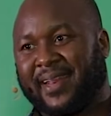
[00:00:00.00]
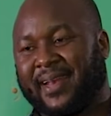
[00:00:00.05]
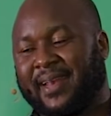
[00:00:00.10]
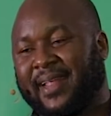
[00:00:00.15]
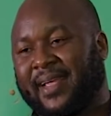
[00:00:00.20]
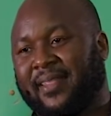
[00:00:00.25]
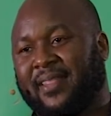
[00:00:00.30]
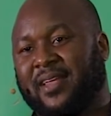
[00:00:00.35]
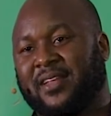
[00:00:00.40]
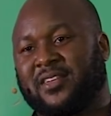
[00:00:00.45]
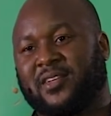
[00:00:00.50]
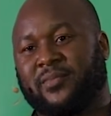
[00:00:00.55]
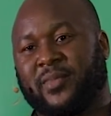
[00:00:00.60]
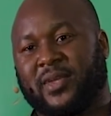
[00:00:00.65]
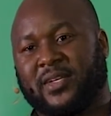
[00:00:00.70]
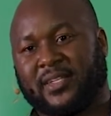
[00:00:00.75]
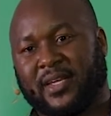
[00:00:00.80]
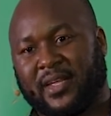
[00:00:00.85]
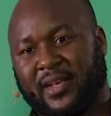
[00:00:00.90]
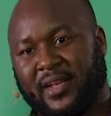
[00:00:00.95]
read like that in
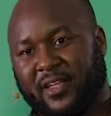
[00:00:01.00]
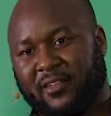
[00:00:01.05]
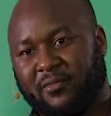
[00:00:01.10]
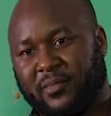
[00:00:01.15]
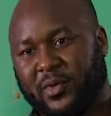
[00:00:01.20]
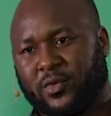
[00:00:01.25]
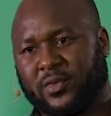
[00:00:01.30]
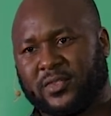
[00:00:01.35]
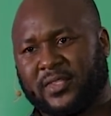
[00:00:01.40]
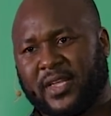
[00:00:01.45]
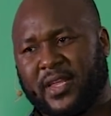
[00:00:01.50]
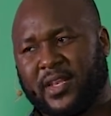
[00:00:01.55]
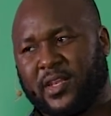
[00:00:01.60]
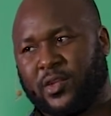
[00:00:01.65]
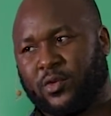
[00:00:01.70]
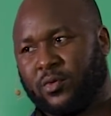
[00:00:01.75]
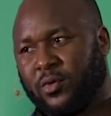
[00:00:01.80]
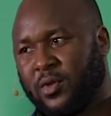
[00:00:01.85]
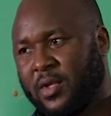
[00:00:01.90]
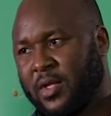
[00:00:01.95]
my entire life, because I
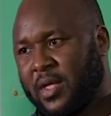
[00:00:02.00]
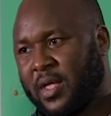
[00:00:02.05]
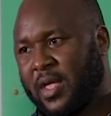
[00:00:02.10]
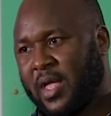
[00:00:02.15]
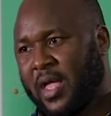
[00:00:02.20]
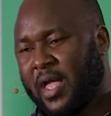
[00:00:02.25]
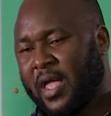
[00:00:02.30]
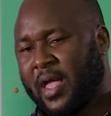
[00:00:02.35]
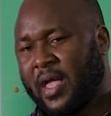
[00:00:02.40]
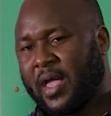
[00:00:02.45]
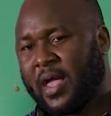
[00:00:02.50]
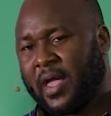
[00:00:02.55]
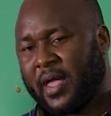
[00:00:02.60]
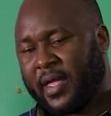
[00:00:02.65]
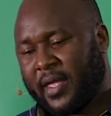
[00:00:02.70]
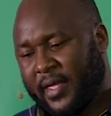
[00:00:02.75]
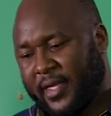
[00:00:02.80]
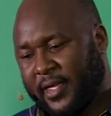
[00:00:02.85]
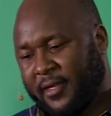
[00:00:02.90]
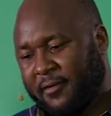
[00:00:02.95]
knew
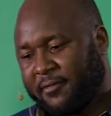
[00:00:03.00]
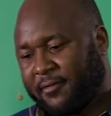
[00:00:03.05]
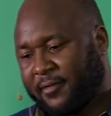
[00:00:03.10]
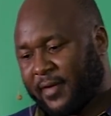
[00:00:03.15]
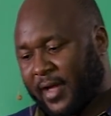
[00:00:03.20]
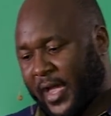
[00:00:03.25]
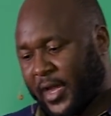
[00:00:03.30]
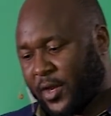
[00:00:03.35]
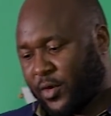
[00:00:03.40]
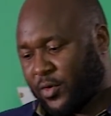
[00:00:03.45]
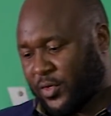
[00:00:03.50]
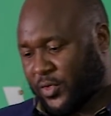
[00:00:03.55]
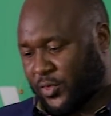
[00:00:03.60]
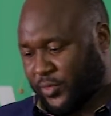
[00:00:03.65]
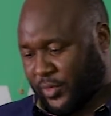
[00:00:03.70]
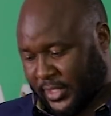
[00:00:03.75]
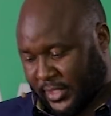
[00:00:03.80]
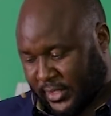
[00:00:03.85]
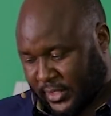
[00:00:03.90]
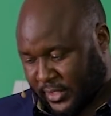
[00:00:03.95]
if I don't
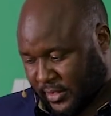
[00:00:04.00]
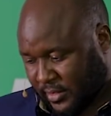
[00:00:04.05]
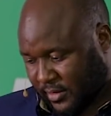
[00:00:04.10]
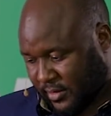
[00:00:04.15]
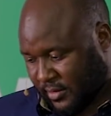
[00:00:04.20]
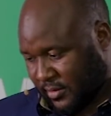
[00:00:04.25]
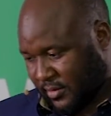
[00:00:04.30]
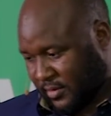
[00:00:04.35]
do it,